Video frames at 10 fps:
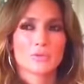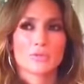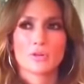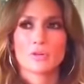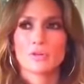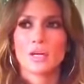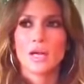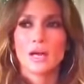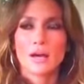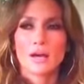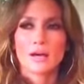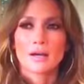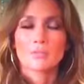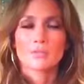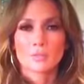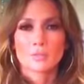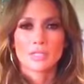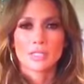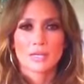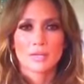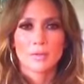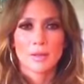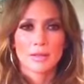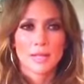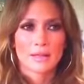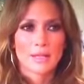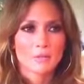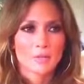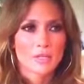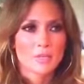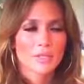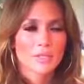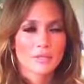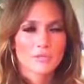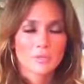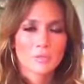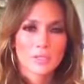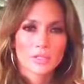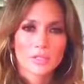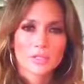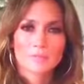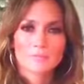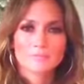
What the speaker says: So I'm super excited about that. That'll be coming definitely within the year.